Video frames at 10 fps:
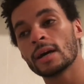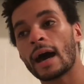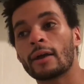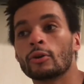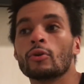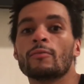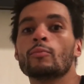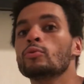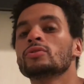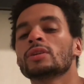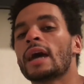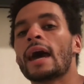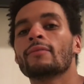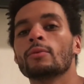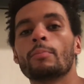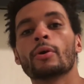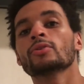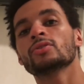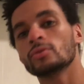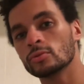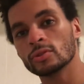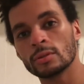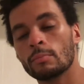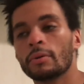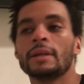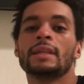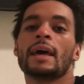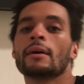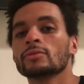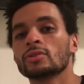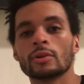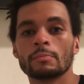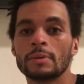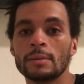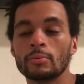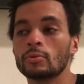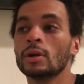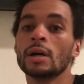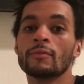I don't know if Mook's gonna have the personals to break down certain people